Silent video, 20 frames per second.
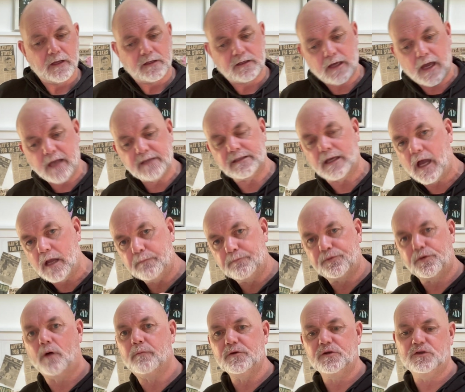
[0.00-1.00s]
Guys, I
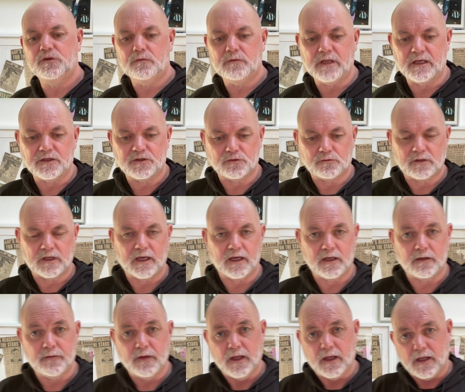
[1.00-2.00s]
promise you this,
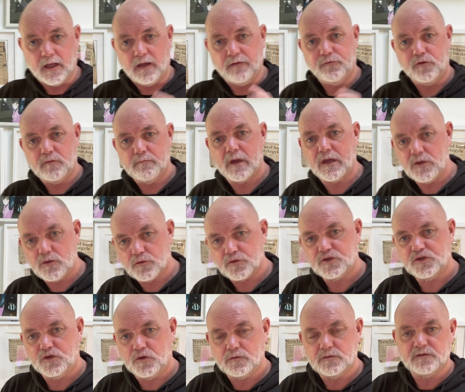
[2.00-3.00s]
okay? If you make your
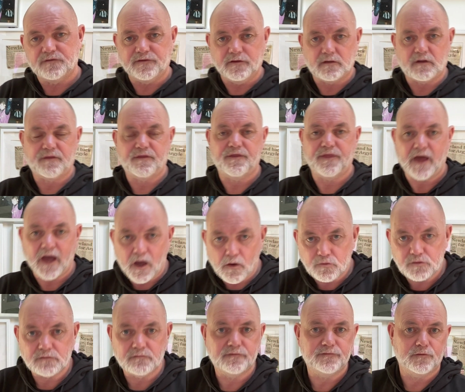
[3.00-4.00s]
students feel
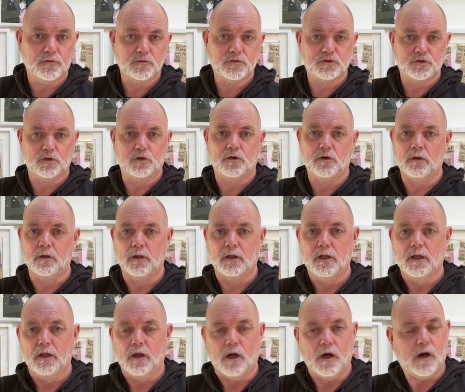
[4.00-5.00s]
1,000 foot tall,
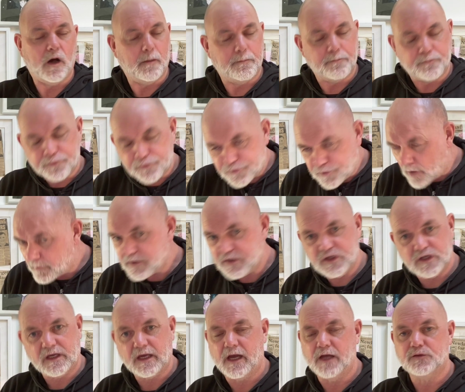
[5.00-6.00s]
I promise
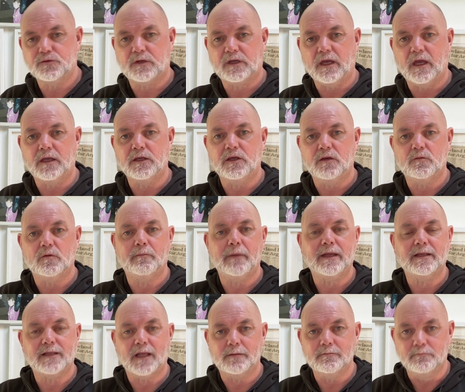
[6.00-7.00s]
you guys, okay, you will
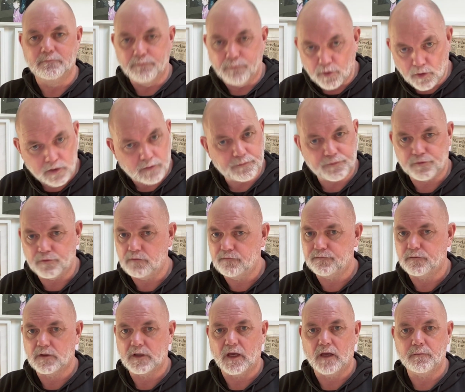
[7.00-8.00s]
make them bulletproof,
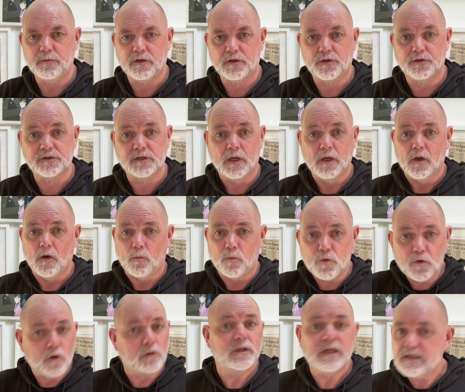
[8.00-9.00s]
okay? Because we
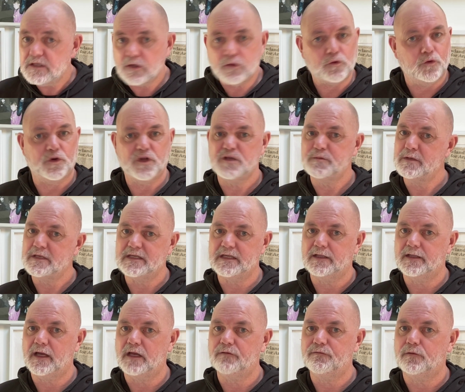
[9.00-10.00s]
all need encouragement in
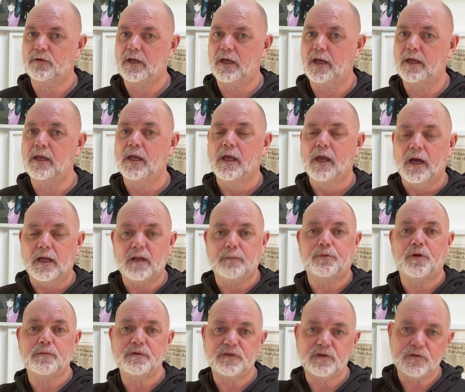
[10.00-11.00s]
life, okay? And I
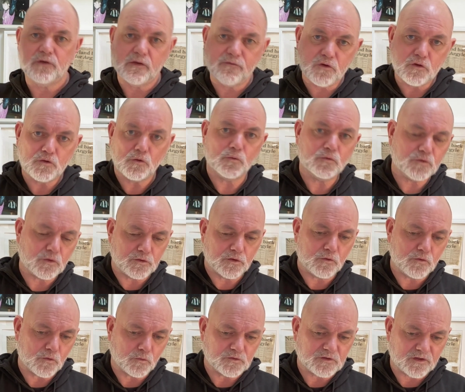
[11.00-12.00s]
promise you, if you do
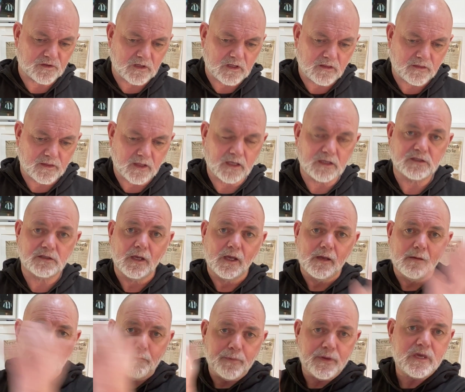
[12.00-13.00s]
those 3 things,
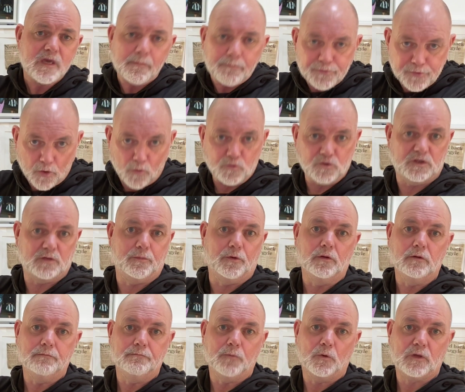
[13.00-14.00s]
be
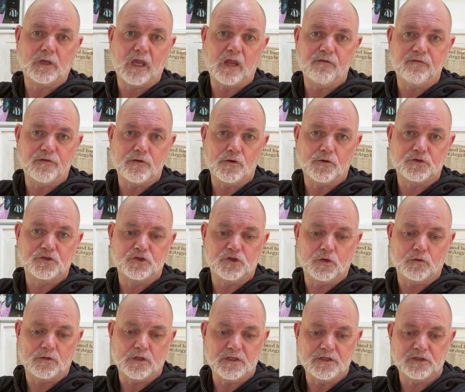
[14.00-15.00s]
approachable, okay, for your
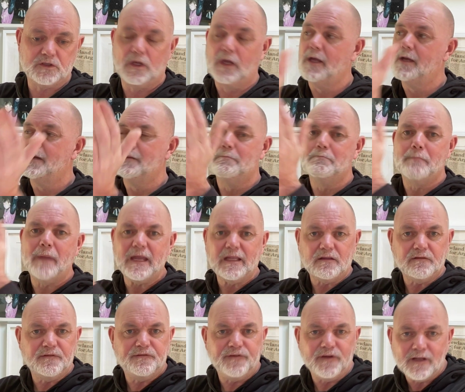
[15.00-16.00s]
students. Make
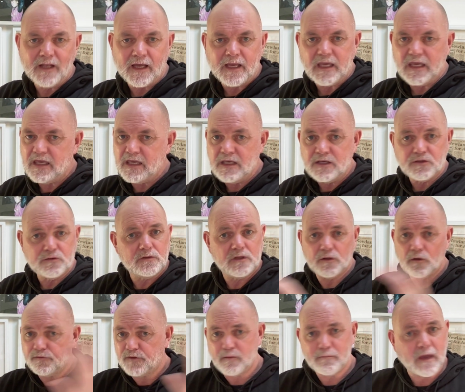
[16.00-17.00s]
them feel at ease, so they
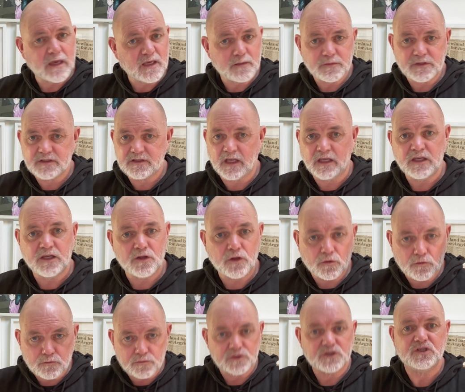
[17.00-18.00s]
know if they make a mistake, you're not
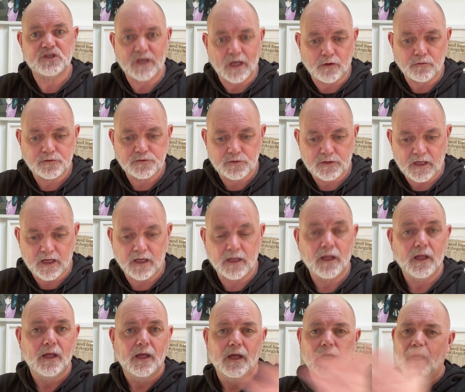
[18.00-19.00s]
going to shout, okay?
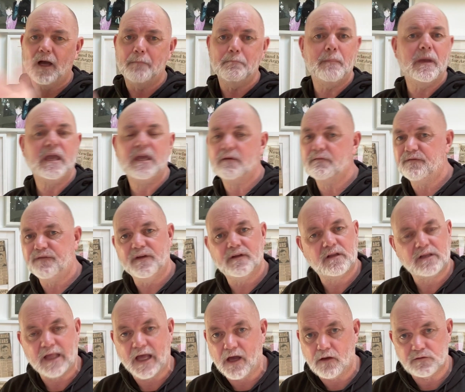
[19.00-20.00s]
And make them feel
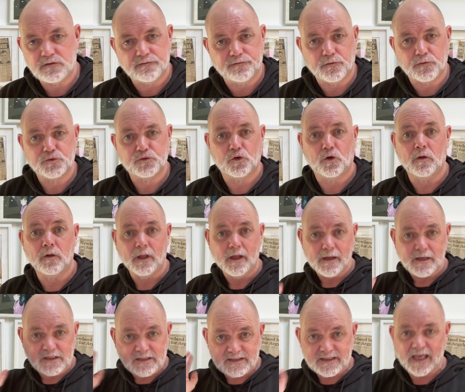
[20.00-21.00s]
1,000 foot tall.
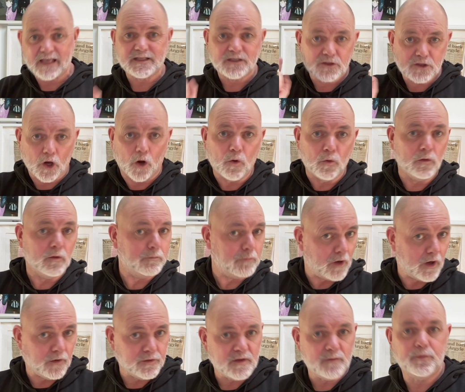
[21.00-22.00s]
Set a goal,
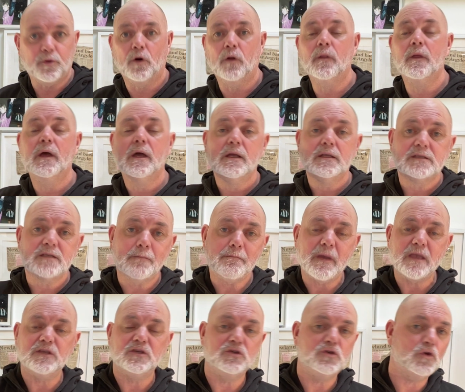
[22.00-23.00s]
pardon the pun, to
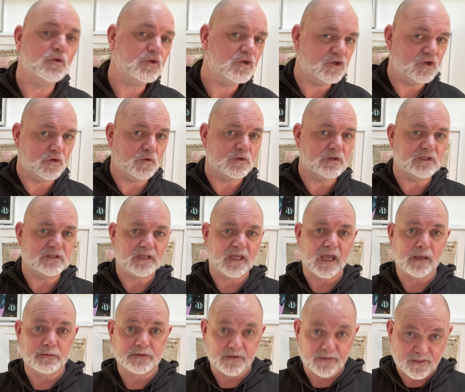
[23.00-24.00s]
mention your students'
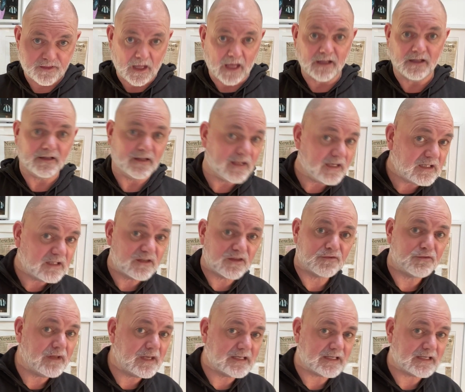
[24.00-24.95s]
names at least 3